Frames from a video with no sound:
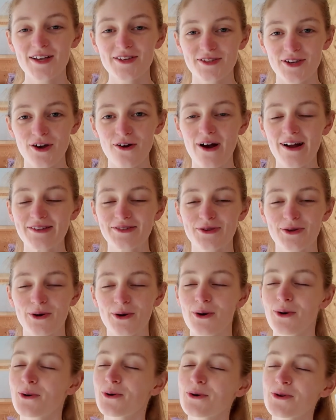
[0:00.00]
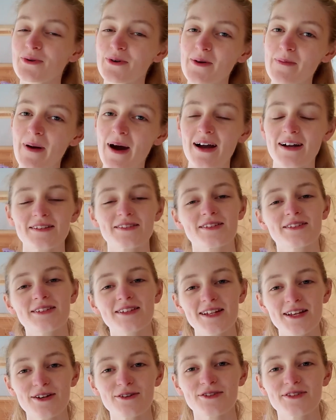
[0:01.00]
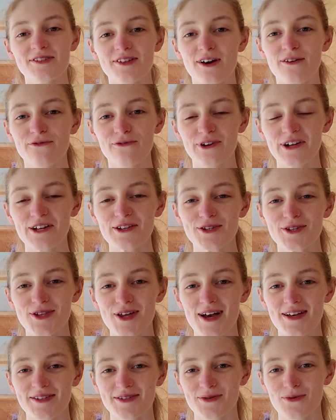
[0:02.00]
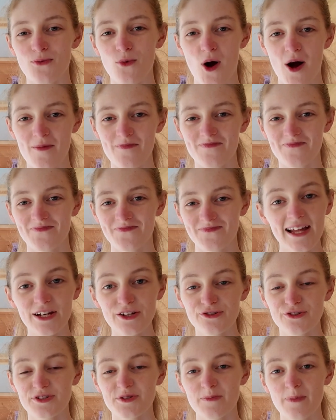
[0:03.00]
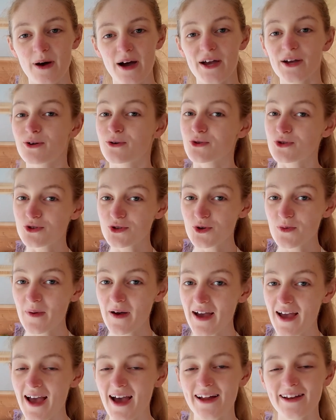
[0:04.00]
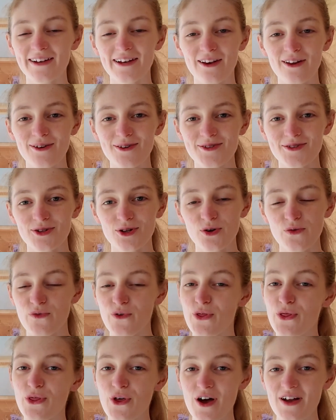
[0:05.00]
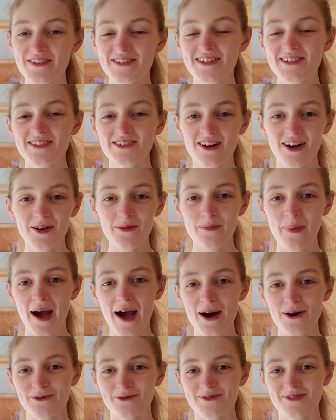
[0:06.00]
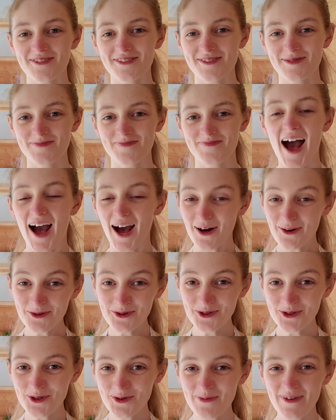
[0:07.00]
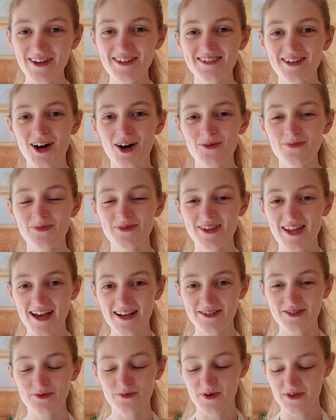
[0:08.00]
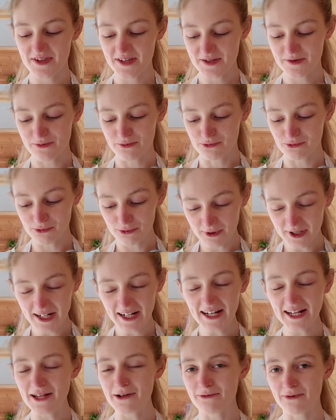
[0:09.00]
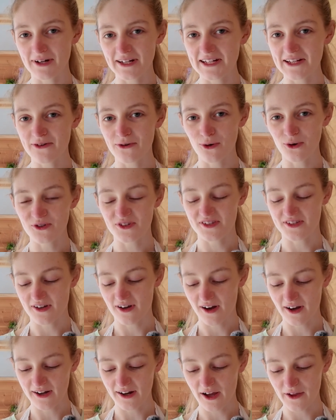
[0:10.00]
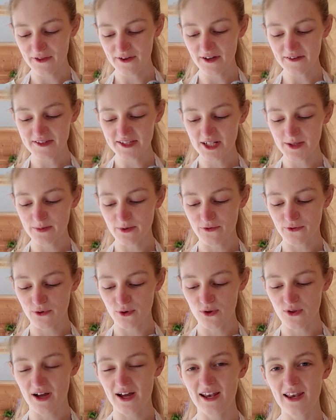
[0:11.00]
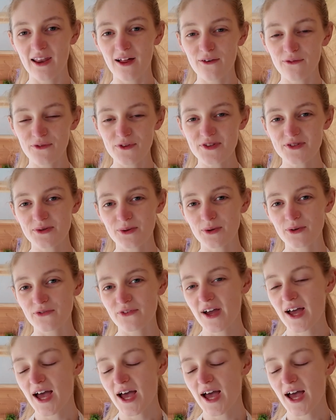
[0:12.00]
so I had to throw it all the way back to Neo Discovery in 2001. Illustrated by Kusube and last sold for £39. Houndoom is up next with this really gorgeous card. I think I said it before that I love this sort of